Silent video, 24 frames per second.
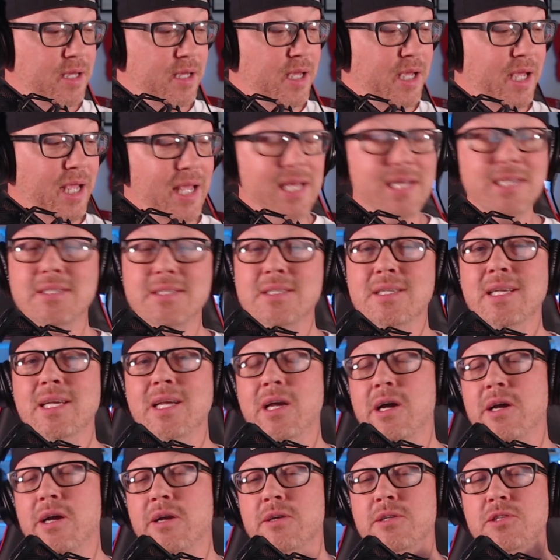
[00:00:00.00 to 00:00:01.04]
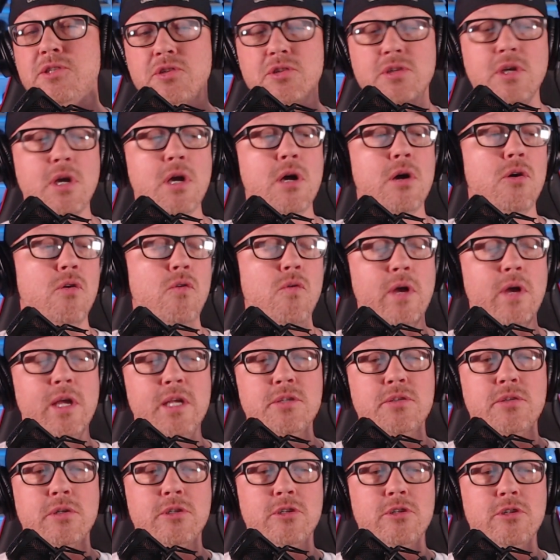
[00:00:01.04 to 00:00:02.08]
is it going to show in
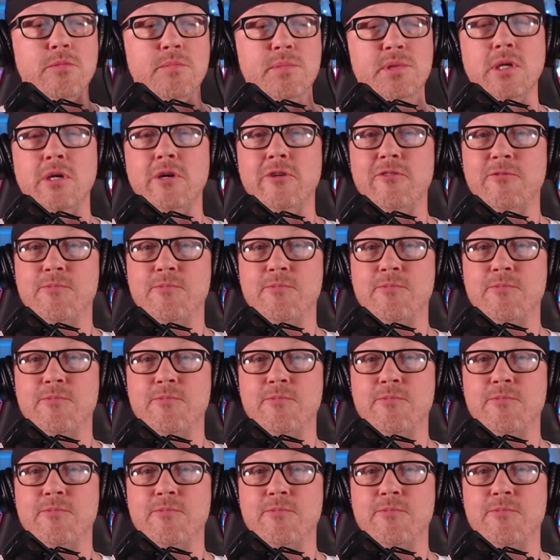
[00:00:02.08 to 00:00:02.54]
terms of